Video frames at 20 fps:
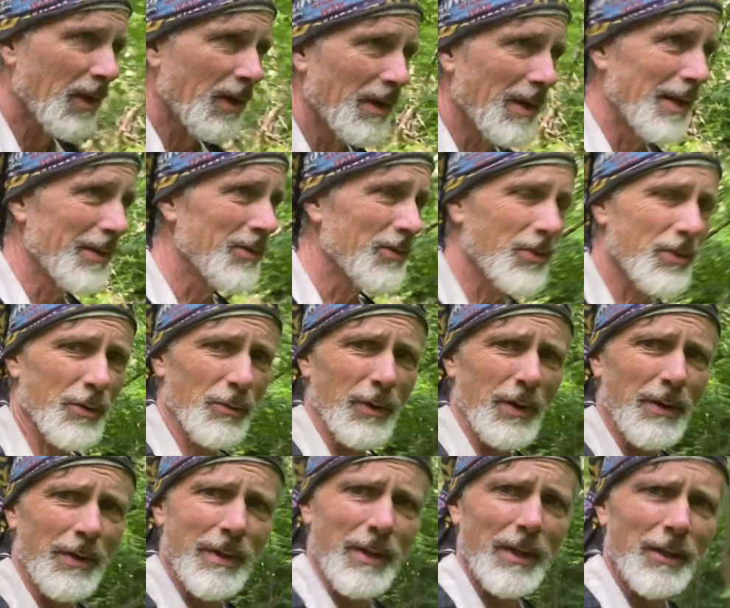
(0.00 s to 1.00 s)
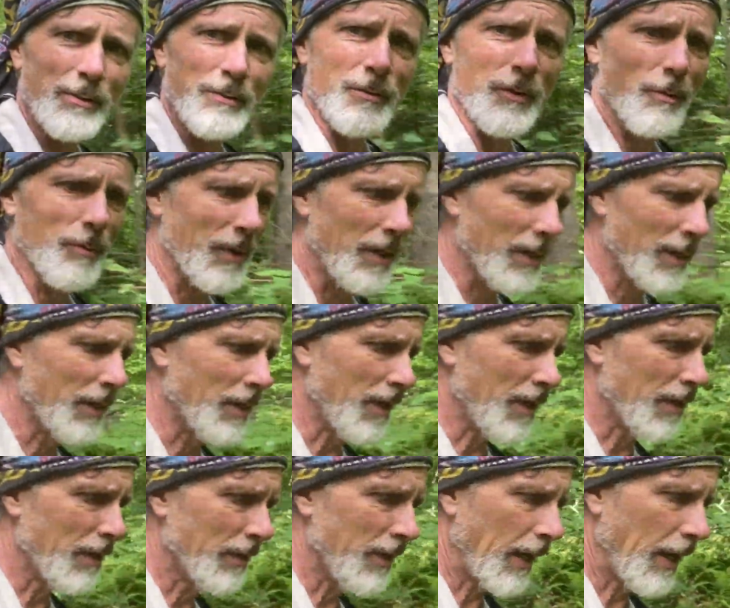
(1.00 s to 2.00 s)
That's 3 things for me,
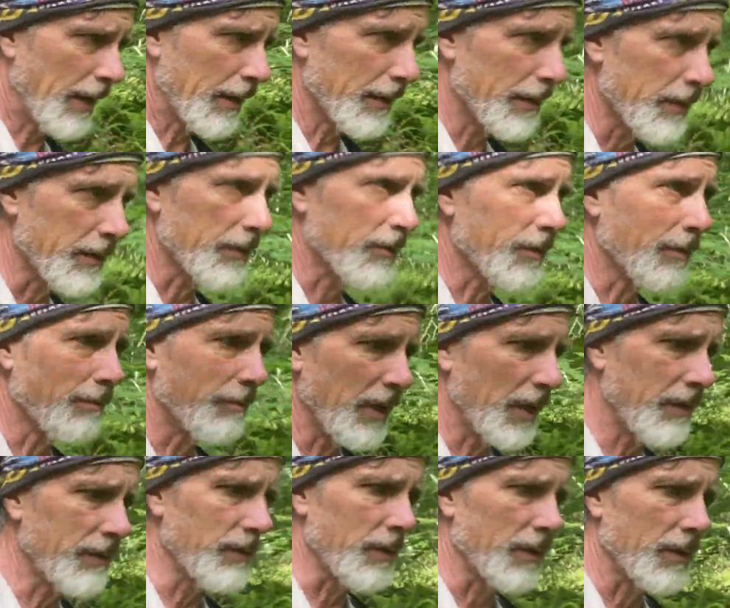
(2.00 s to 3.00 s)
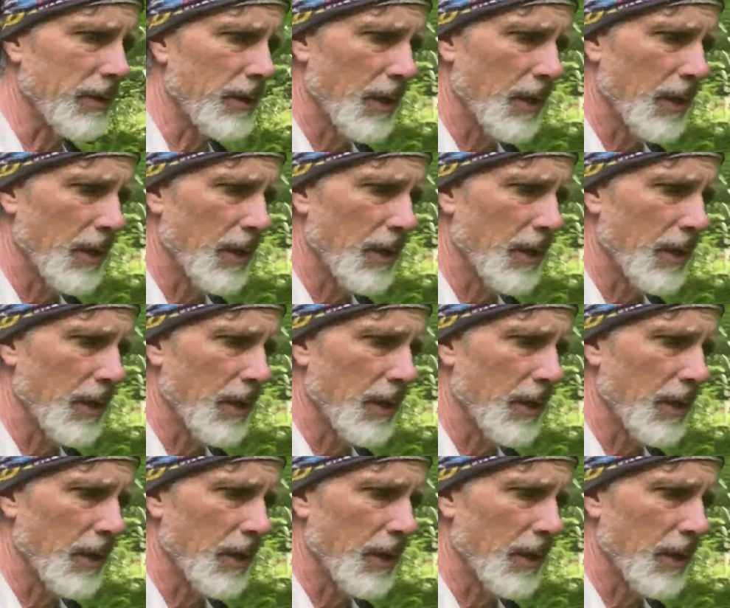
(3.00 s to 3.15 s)
and that is amazing.